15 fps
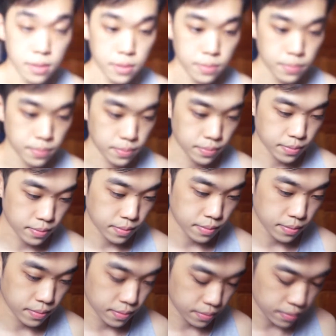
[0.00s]

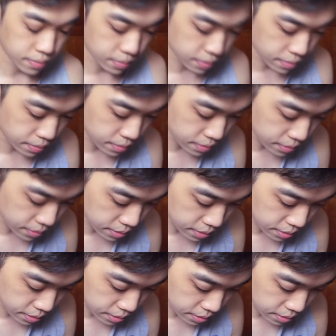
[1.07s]
(no one is talking)